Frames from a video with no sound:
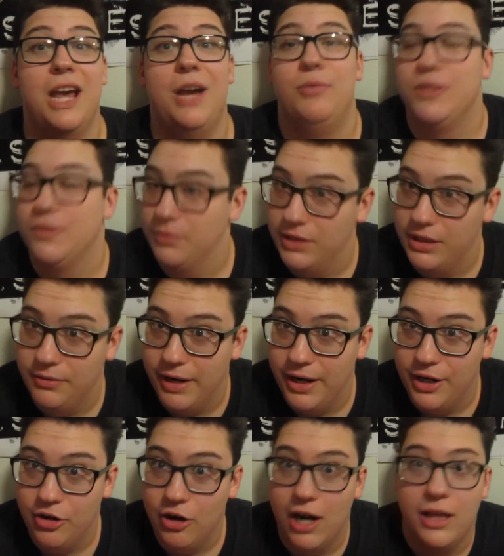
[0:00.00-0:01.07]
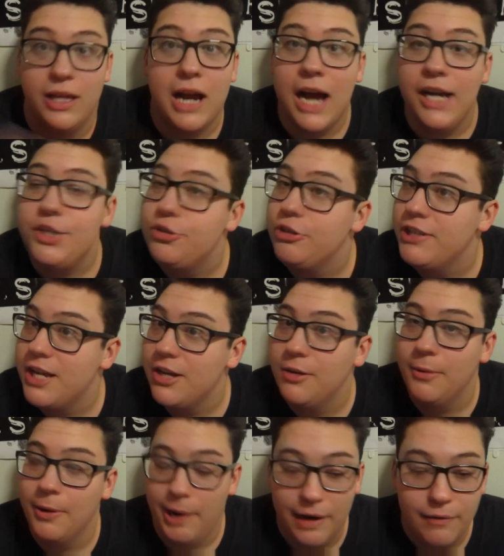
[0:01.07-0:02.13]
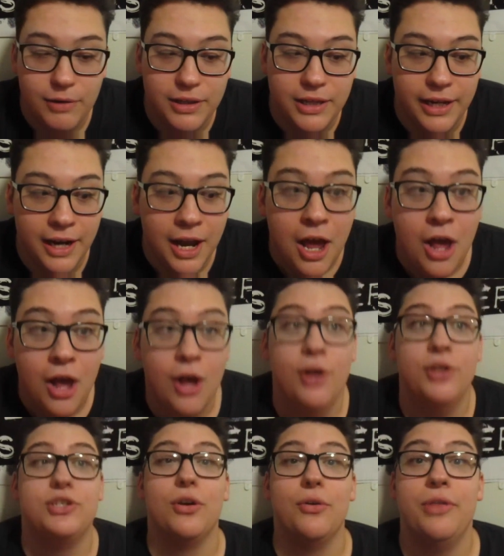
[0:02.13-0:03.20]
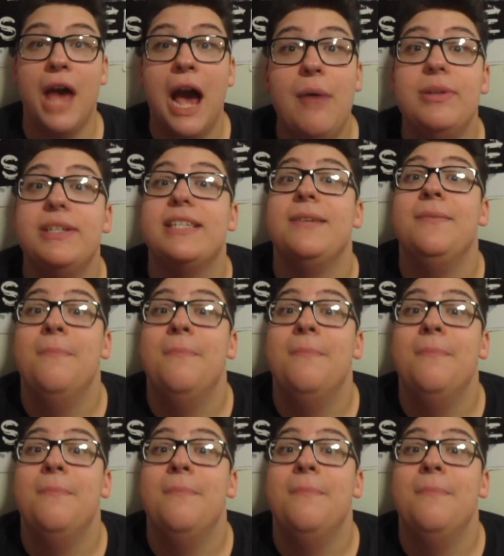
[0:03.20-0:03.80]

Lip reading: I was really ready to cry. Like I stressed out about everything. So that was the